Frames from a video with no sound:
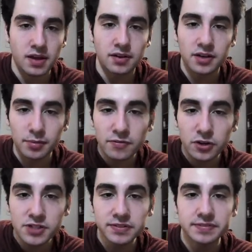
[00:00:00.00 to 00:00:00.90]
Number
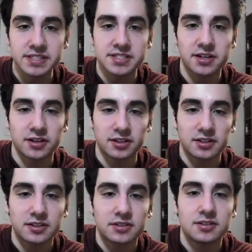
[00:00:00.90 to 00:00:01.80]
450, song.
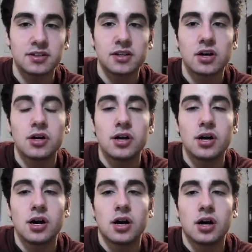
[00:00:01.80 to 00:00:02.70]

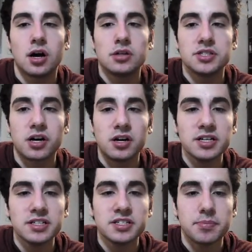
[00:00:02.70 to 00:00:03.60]
A song
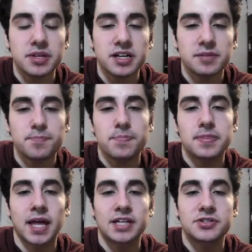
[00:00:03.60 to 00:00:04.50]
is something
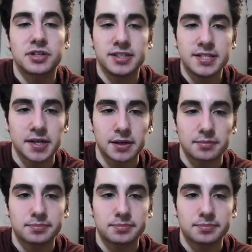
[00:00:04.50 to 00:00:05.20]
that is good to sing.